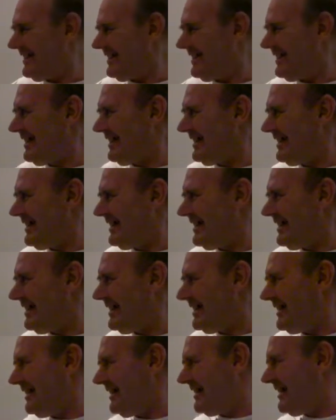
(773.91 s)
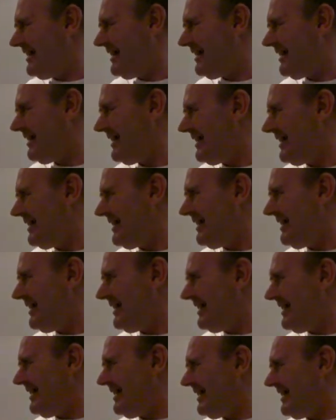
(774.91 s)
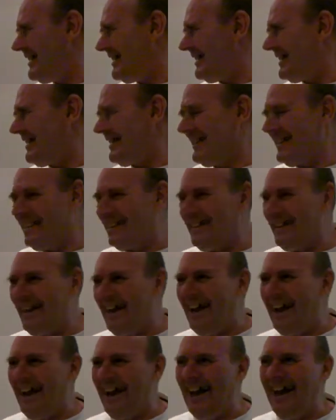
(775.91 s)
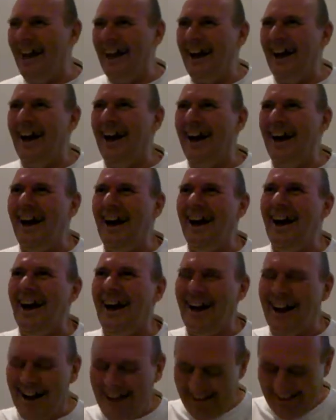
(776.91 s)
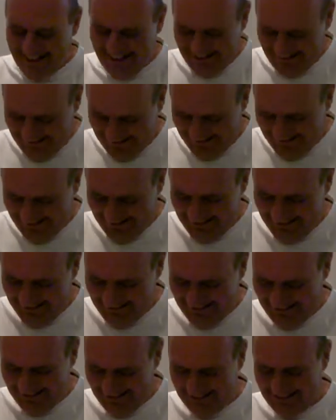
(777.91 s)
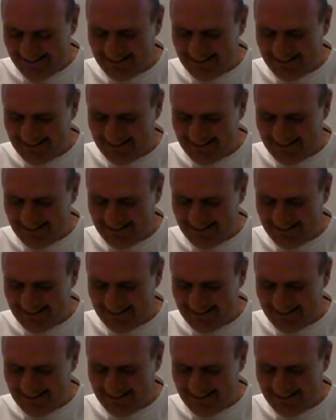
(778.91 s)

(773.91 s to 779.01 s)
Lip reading: Nobody speaks.